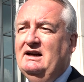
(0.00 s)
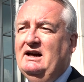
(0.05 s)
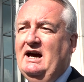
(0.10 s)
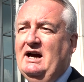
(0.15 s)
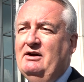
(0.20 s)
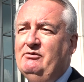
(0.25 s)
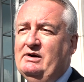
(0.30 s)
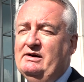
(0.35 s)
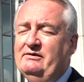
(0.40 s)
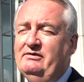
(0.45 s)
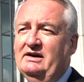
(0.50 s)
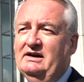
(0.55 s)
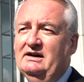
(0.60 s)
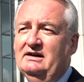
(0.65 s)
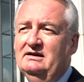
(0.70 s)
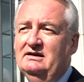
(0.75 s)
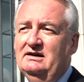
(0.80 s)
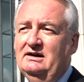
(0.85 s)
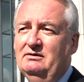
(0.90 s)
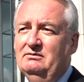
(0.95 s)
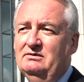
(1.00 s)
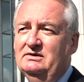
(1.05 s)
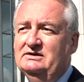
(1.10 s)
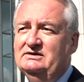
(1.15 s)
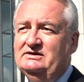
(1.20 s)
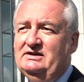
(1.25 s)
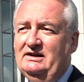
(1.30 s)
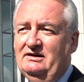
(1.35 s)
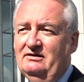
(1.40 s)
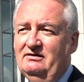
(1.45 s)
However, it
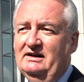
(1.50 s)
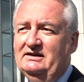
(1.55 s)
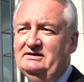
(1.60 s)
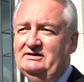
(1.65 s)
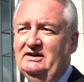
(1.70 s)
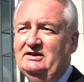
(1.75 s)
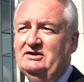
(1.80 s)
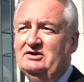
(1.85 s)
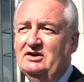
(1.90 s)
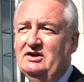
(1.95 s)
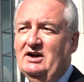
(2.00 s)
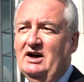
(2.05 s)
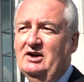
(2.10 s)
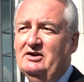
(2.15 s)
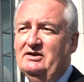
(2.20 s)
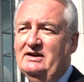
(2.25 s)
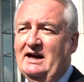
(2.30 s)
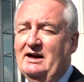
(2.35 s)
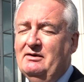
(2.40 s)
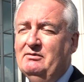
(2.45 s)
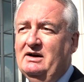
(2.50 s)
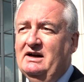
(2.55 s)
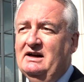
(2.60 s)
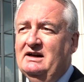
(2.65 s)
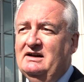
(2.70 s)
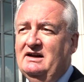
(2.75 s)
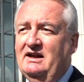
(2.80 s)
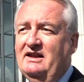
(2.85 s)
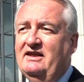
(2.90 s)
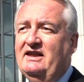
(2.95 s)
was interesting to note they were
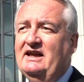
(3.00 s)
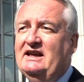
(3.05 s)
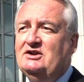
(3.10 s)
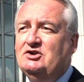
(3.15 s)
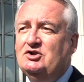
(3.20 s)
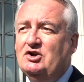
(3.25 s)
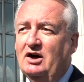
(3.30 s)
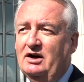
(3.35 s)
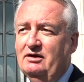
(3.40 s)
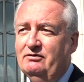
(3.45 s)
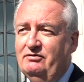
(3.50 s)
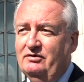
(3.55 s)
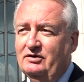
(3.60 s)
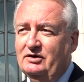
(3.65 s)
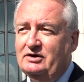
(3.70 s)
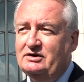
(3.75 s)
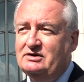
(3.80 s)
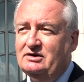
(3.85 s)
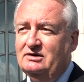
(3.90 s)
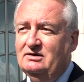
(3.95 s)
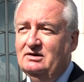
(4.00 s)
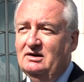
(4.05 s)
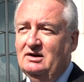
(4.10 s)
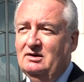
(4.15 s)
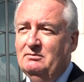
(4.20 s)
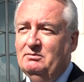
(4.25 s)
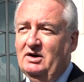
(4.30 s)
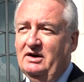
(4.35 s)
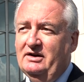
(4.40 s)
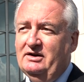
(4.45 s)
then diverted
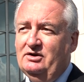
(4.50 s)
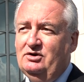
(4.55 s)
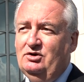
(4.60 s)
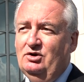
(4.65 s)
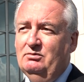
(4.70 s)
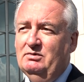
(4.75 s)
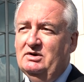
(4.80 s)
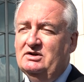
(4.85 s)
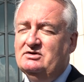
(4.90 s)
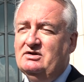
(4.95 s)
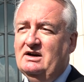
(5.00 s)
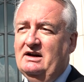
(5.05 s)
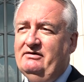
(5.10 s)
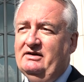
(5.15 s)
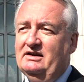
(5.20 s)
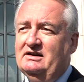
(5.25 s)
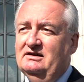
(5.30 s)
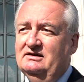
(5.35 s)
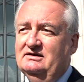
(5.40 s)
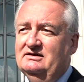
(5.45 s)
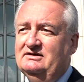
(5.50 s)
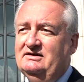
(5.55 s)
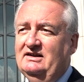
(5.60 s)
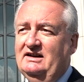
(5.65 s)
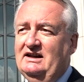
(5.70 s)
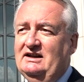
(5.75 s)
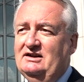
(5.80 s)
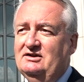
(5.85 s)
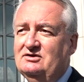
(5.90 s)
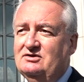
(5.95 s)
by the human traffickers
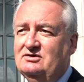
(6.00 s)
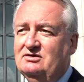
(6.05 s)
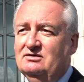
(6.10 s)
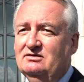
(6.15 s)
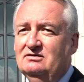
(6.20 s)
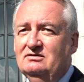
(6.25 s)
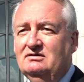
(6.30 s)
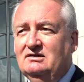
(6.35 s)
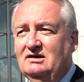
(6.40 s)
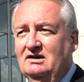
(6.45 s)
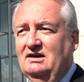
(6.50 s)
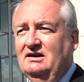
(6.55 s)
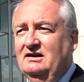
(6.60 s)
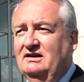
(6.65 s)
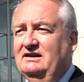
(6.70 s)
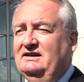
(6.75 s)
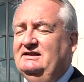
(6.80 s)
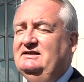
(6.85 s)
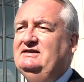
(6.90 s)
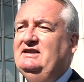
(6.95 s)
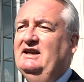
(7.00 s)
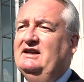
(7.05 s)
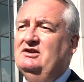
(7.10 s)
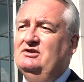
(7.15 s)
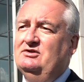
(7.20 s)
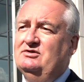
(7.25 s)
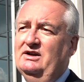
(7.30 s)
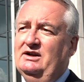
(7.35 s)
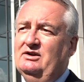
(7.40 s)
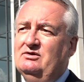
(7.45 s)
into the
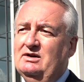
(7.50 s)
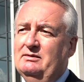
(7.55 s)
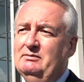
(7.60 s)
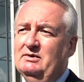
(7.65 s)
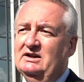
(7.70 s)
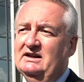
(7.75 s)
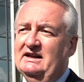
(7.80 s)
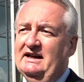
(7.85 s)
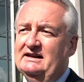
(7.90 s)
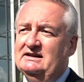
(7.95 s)
secondary criminal